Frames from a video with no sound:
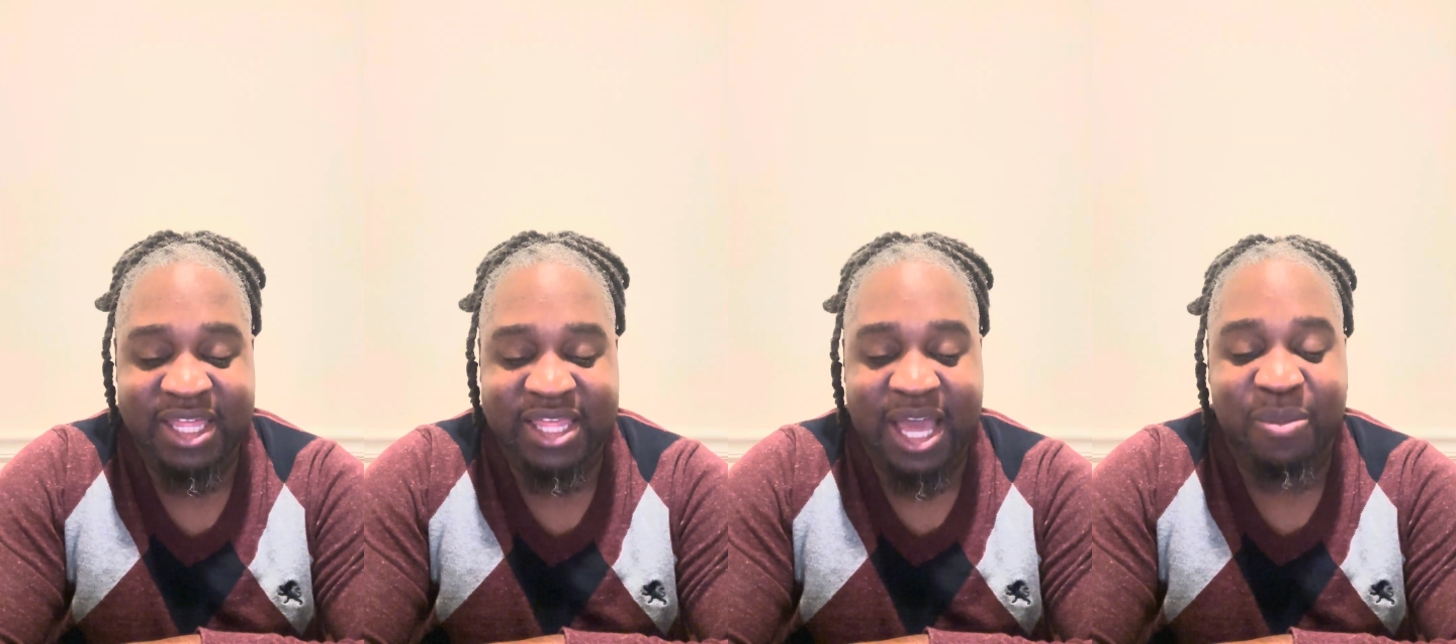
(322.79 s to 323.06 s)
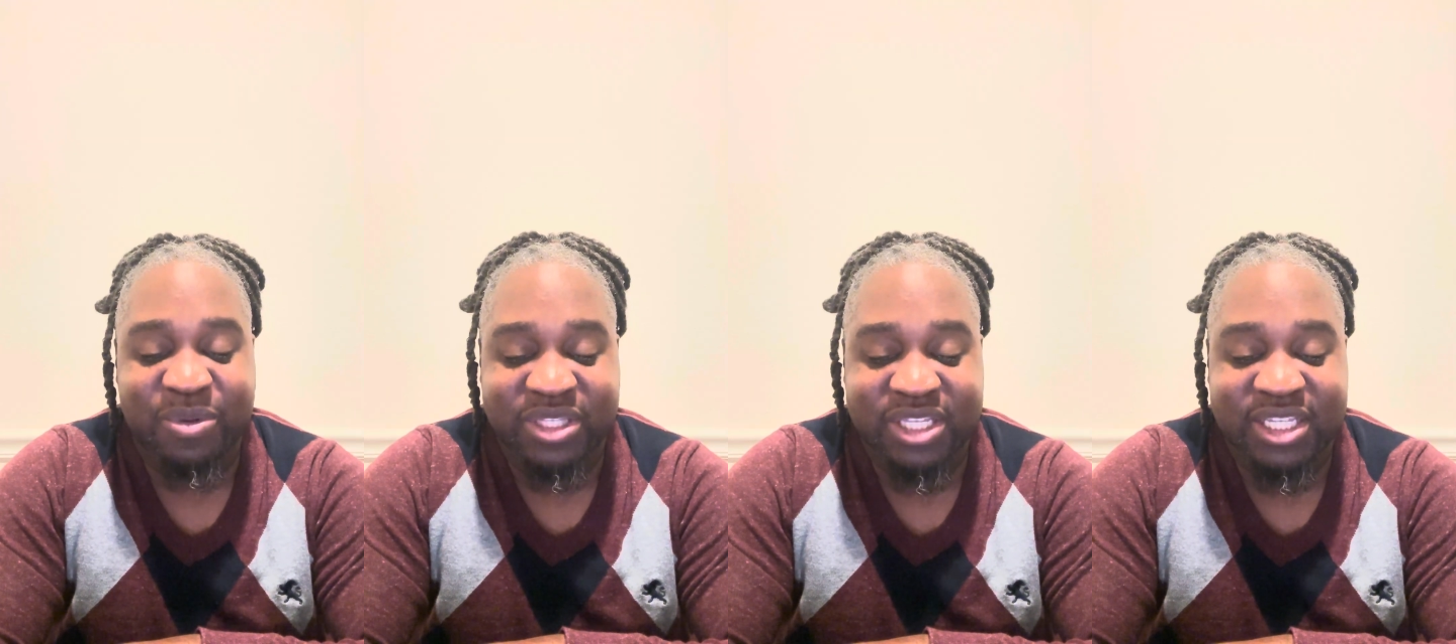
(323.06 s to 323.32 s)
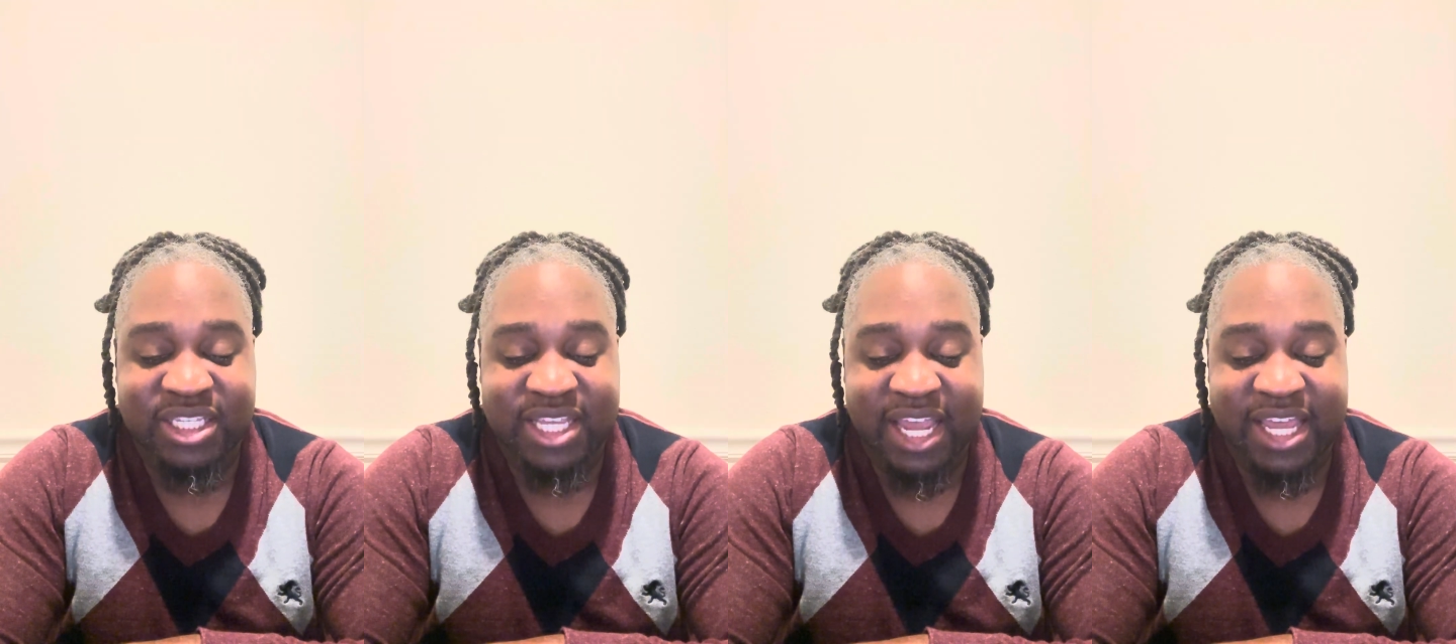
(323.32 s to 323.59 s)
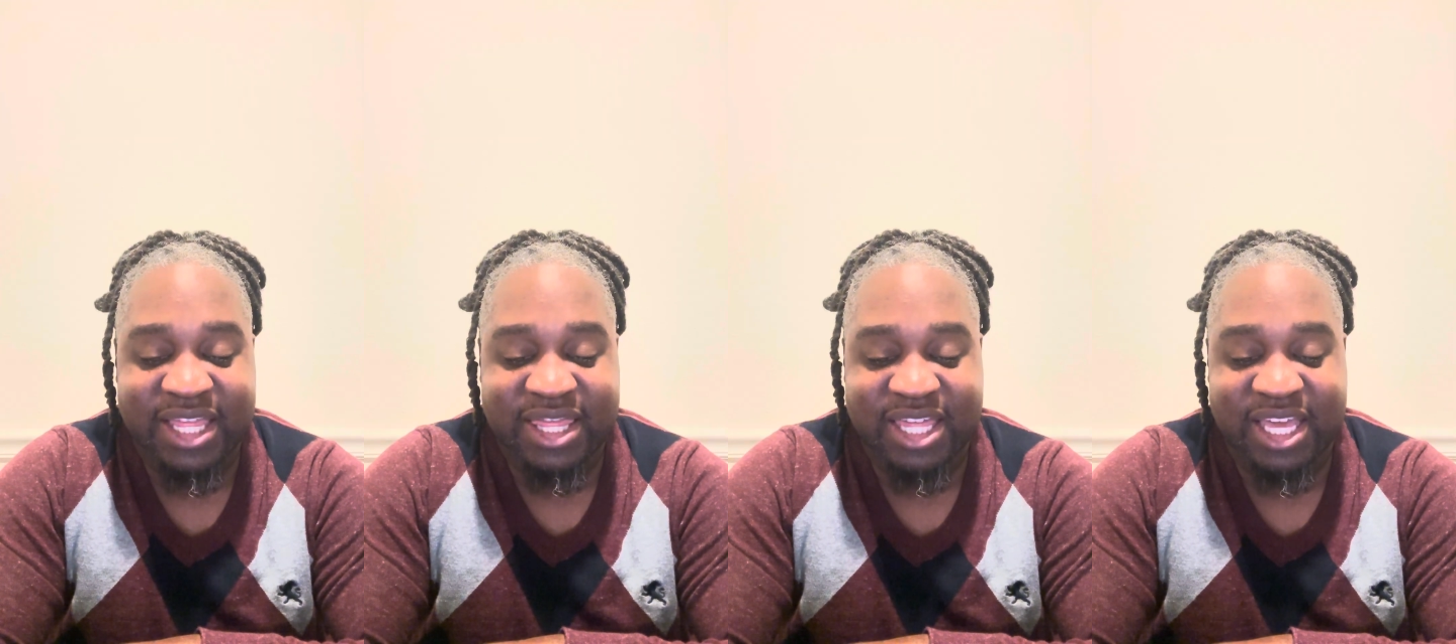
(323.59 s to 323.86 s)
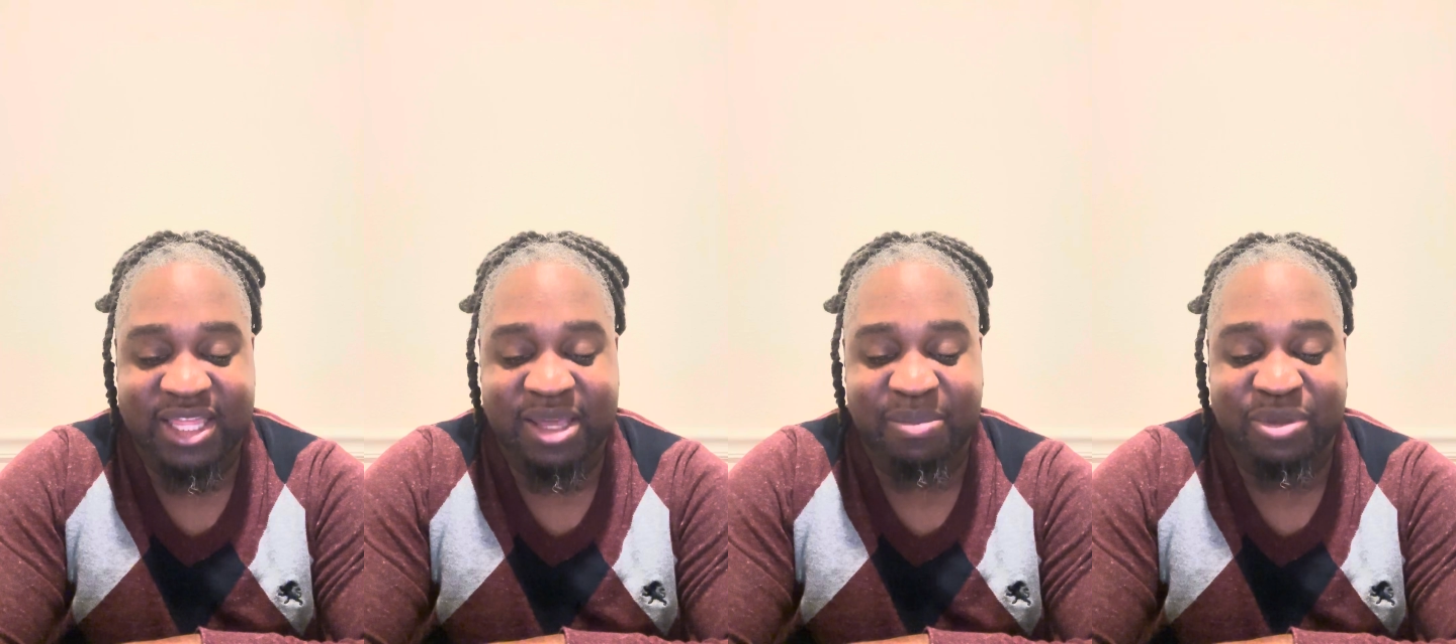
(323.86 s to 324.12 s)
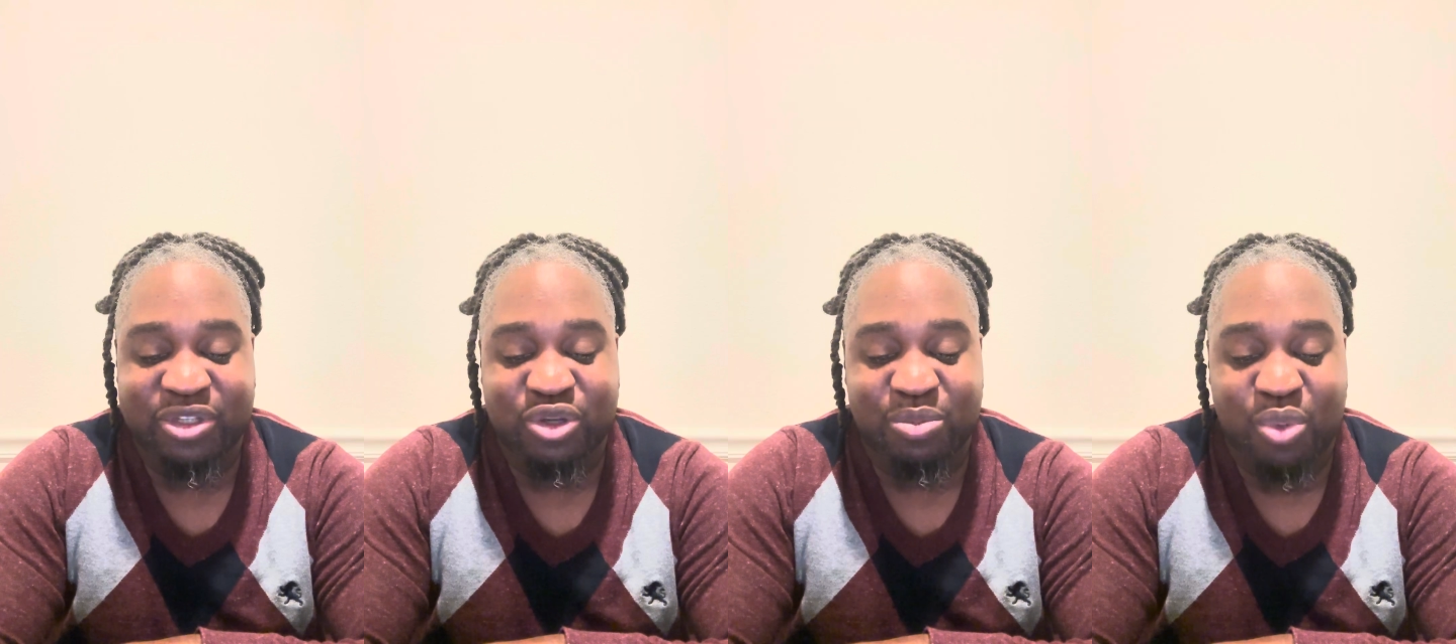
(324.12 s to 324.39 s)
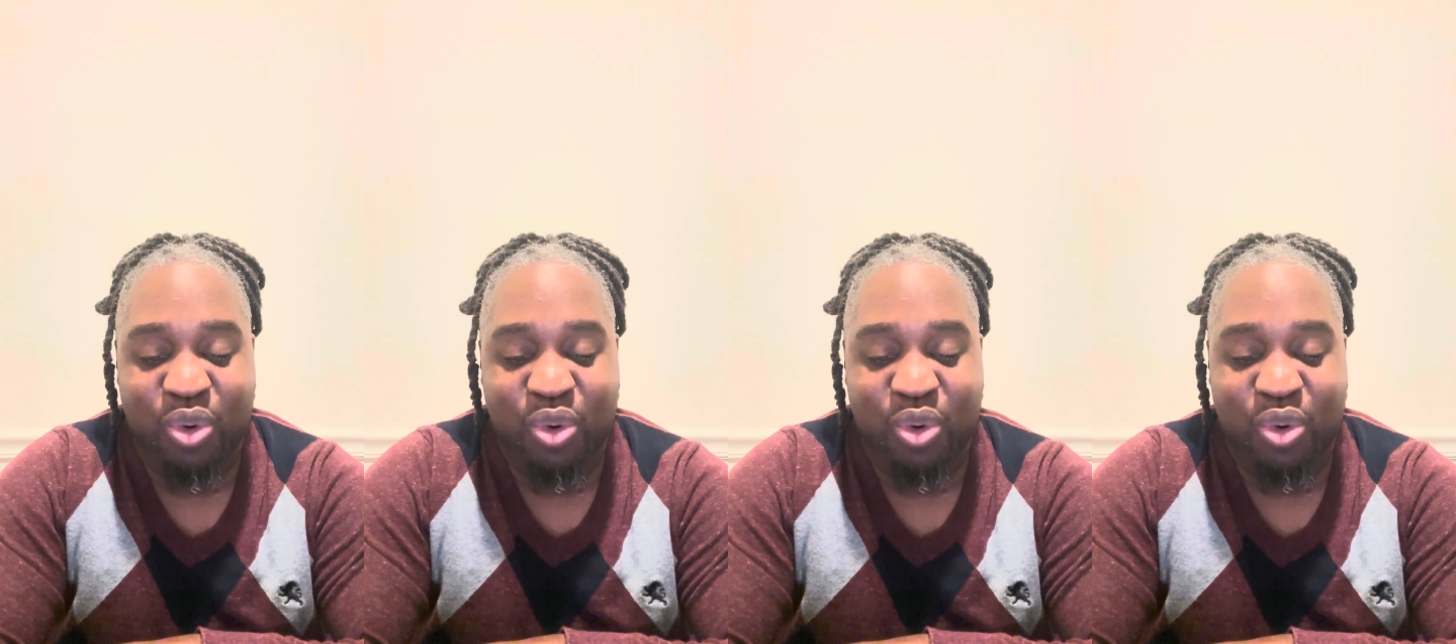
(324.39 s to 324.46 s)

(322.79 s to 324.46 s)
That was the second thing that Mr.